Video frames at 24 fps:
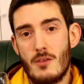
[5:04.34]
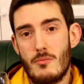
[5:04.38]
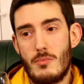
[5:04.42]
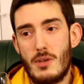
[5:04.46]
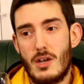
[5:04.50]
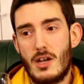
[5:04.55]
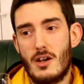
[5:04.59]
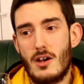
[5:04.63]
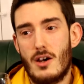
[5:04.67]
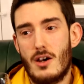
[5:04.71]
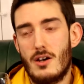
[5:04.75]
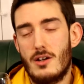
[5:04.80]

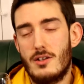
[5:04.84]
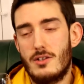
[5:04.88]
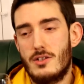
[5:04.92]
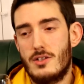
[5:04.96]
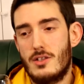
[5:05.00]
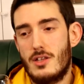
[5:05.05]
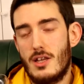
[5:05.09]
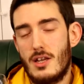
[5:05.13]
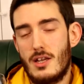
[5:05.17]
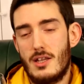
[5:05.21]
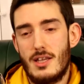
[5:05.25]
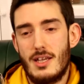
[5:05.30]

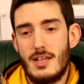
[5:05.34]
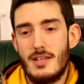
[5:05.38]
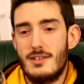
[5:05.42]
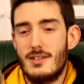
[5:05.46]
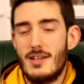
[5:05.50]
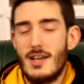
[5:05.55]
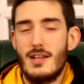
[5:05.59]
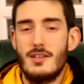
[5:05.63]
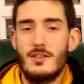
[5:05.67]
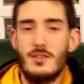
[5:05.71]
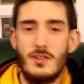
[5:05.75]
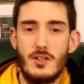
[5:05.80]
because the
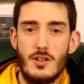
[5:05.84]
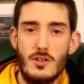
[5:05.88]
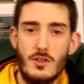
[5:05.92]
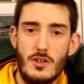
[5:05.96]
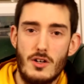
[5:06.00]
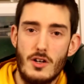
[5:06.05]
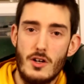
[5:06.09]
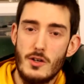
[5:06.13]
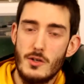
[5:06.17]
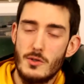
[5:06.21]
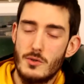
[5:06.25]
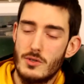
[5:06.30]
intensity on the
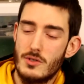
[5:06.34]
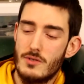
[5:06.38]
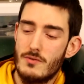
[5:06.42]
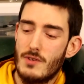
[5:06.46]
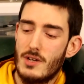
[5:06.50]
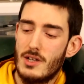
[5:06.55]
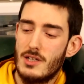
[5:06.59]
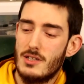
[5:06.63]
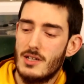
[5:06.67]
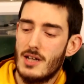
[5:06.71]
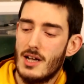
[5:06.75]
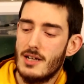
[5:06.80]
nose was
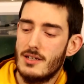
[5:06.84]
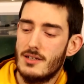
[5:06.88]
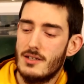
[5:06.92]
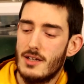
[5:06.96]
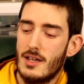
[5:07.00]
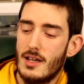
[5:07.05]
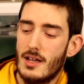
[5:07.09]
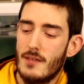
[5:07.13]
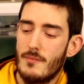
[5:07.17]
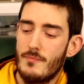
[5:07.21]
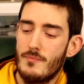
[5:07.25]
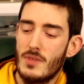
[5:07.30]

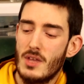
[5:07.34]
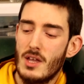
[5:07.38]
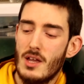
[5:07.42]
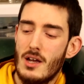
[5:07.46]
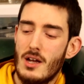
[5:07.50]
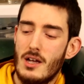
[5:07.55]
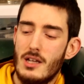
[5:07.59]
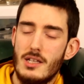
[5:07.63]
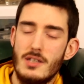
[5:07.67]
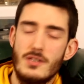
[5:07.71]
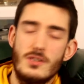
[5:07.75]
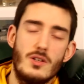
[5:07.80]
fantastic.
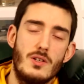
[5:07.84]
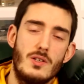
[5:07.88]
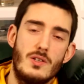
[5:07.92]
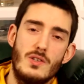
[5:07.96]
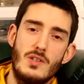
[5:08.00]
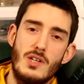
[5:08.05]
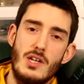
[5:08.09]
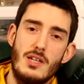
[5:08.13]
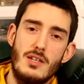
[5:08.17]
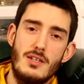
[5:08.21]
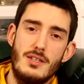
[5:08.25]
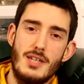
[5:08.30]
That's not to
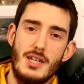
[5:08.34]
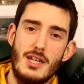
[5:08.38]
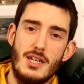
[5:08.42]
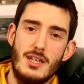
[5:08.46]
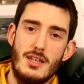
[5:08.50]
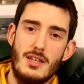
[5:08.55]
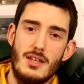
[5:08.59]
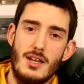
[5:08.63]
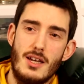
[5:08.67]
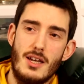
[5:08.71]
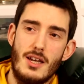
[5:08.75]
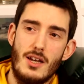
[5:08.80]
say that there's
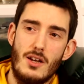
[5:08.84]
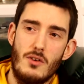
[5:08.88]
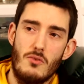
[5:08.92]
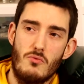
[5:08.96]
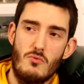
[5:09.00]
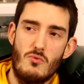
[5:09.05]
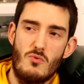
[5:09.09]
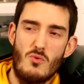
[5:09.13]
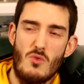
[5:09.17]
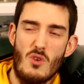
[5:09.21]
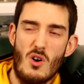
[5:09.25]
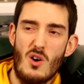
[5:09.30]
anything
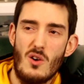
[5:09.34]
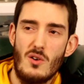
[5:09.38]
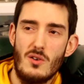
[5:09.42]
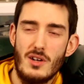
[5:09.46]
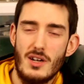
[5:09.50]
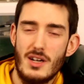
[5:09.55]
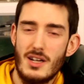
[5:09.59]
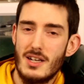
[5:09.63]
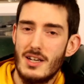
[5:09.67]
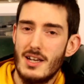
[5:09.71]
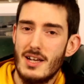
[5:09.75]
wrong